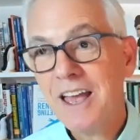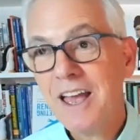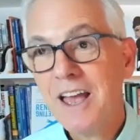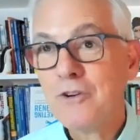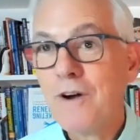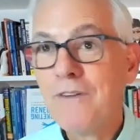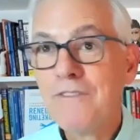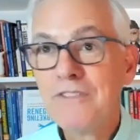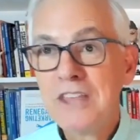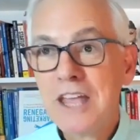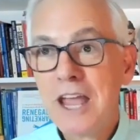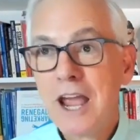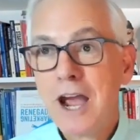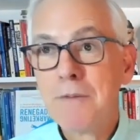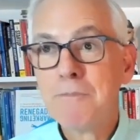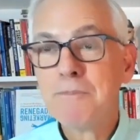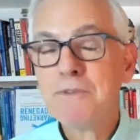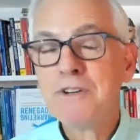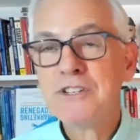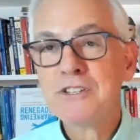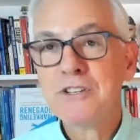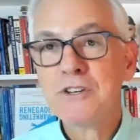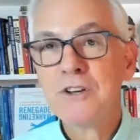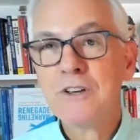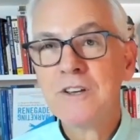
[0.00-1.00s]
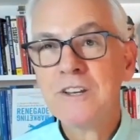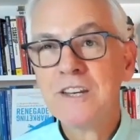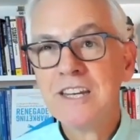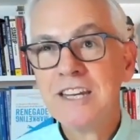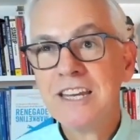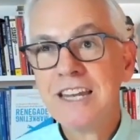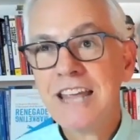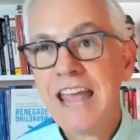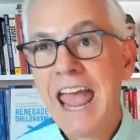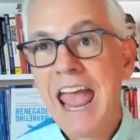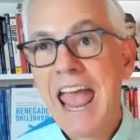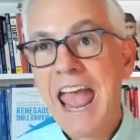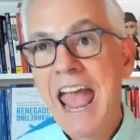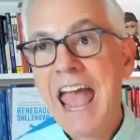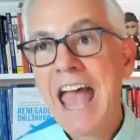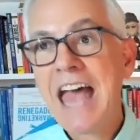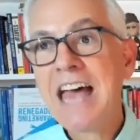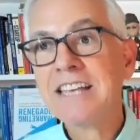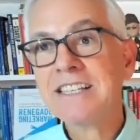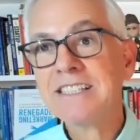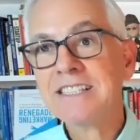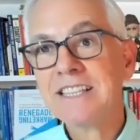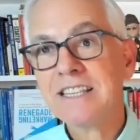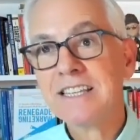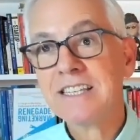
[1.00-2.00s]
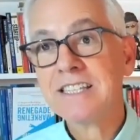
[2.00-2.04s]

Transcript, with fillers: you have the opportunity as